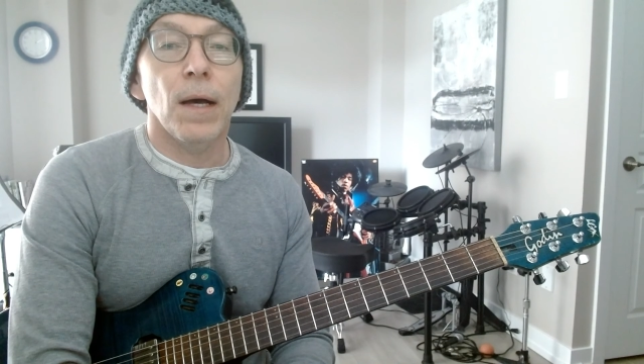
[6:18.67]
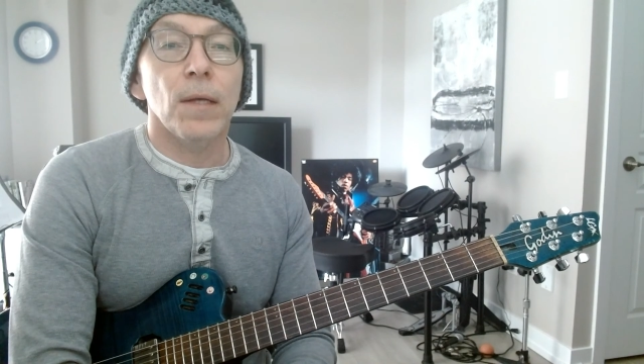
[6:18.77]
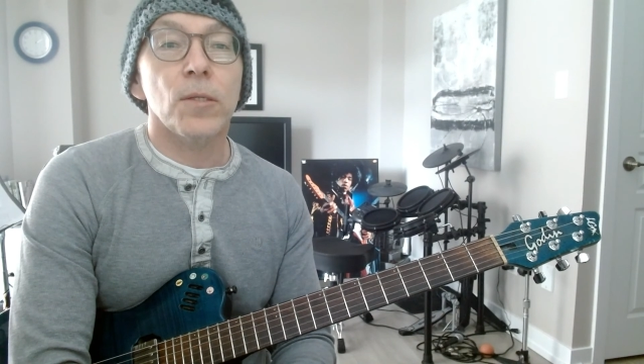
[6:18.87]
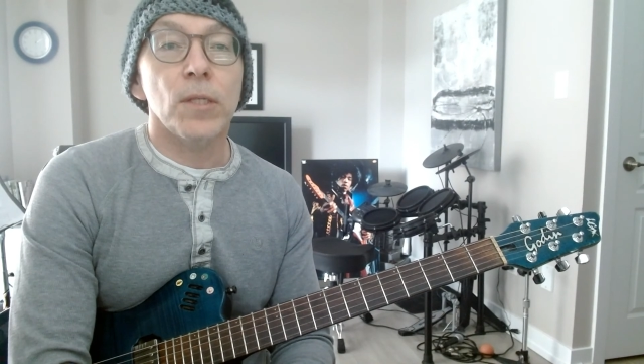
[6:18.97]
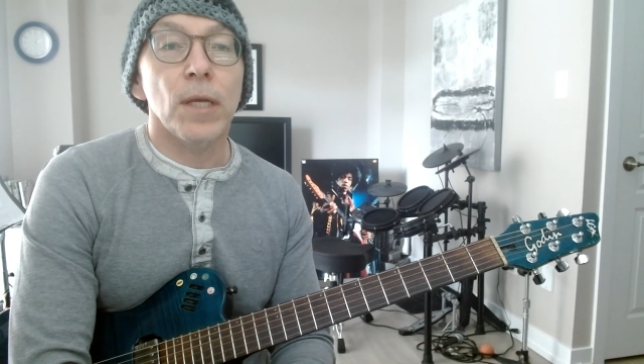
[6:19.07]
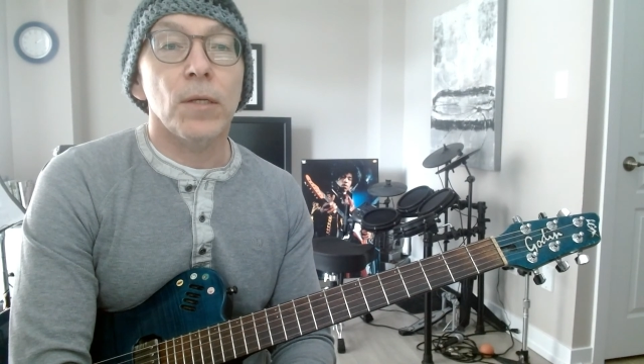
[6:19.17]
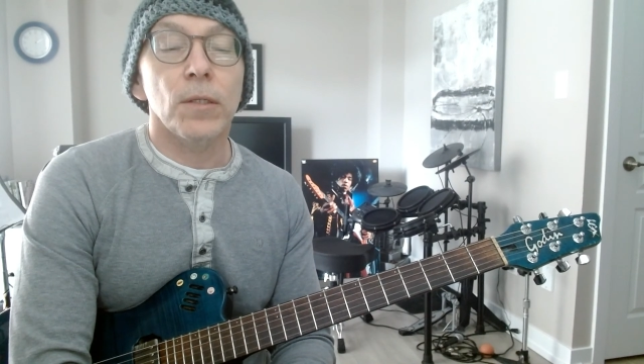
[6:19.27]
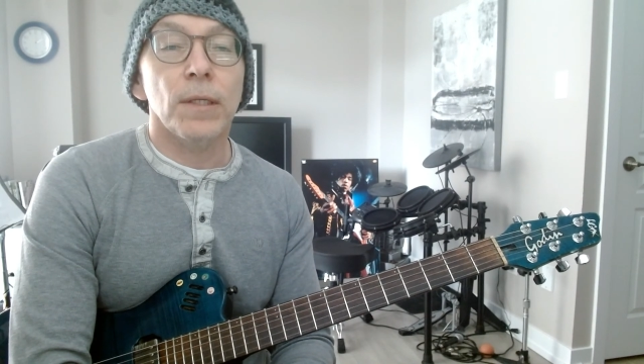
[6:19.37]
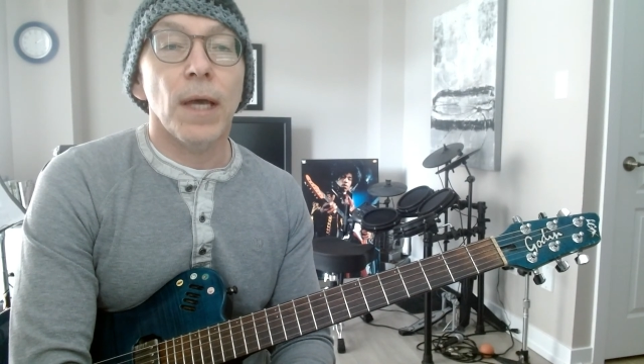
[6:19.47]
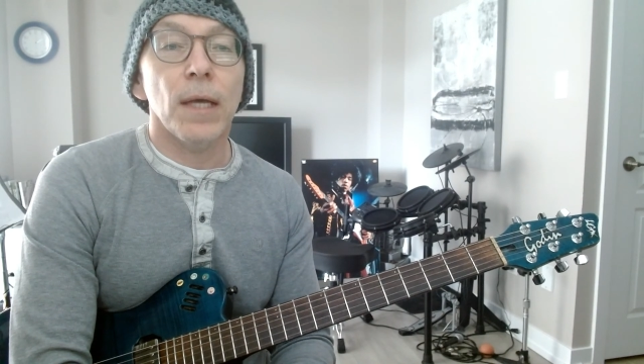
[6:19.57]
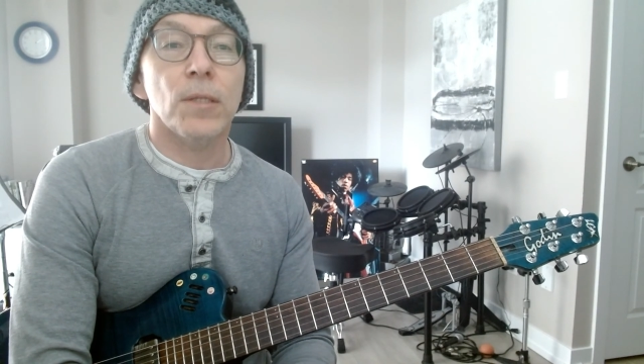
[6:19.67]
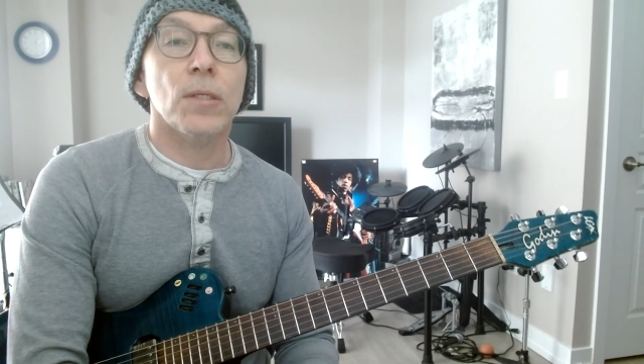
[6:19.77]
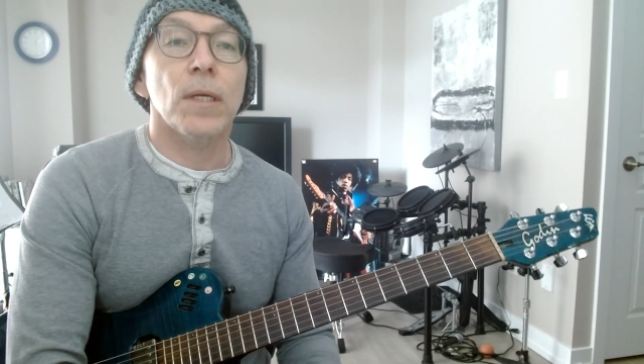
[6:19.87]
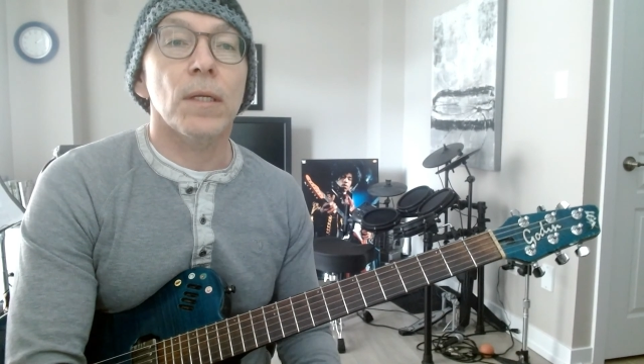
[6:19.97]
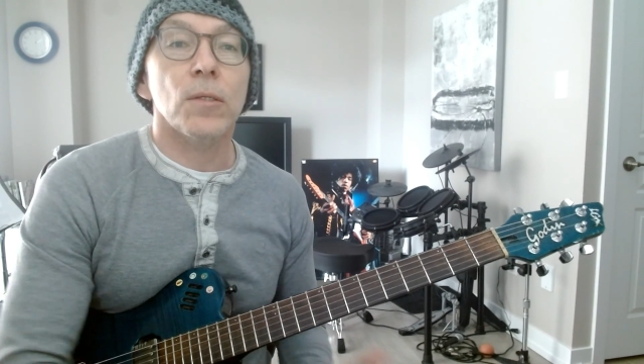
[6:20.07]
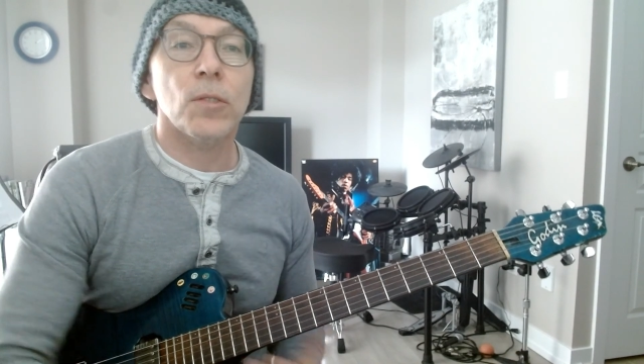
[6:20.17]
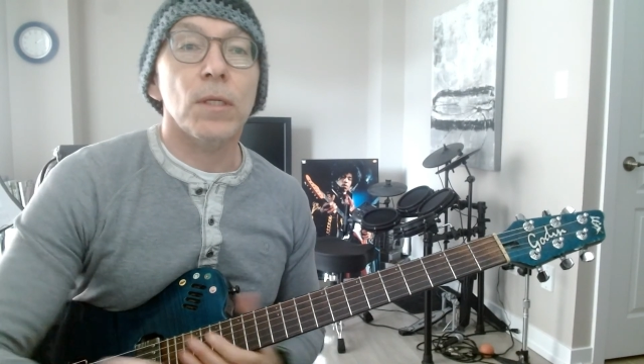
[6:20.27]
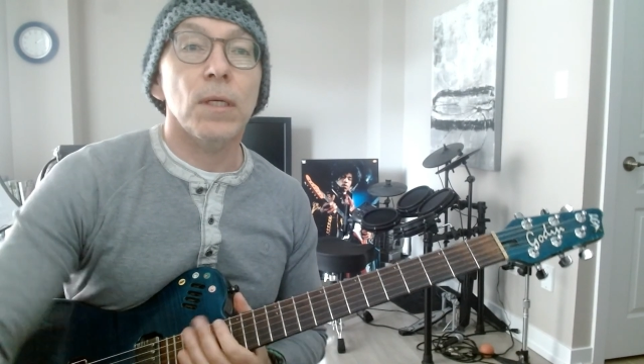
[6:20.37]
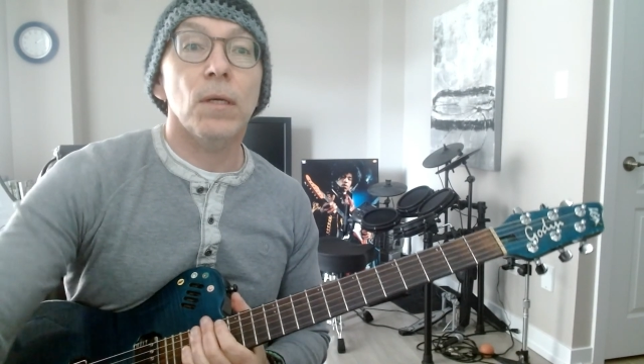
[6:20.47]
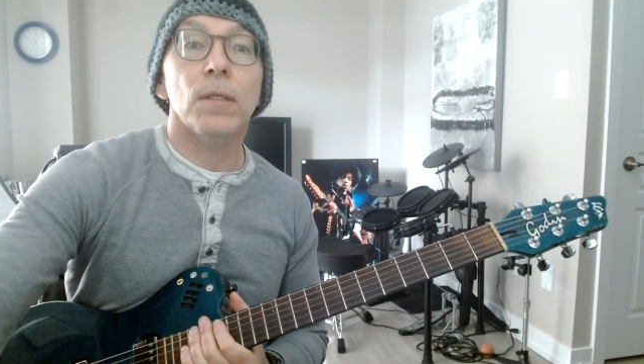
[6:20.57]
Stay good, guys, and I'll
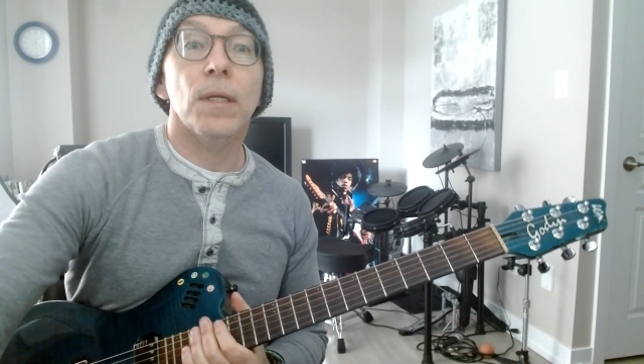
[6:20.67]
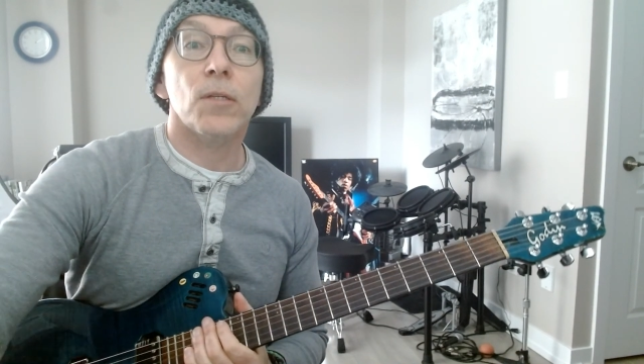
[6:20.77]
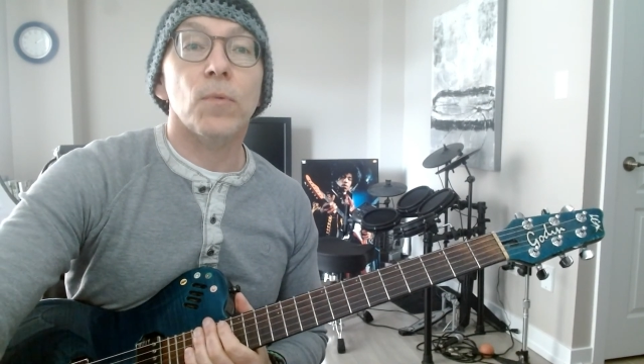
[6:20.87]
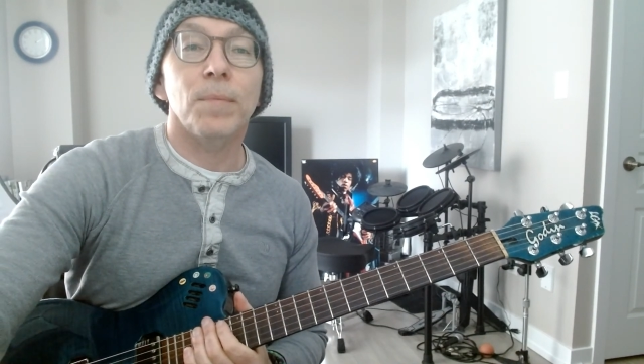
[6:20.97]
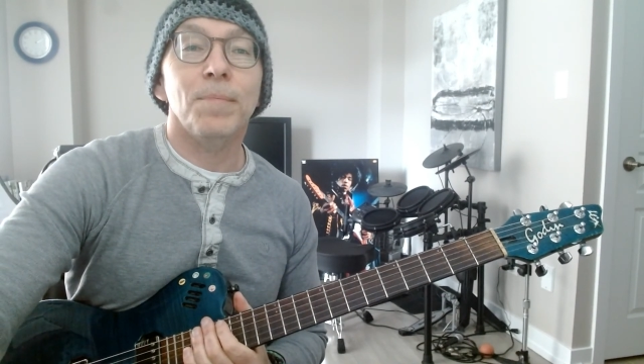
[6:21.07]
see you on the next one.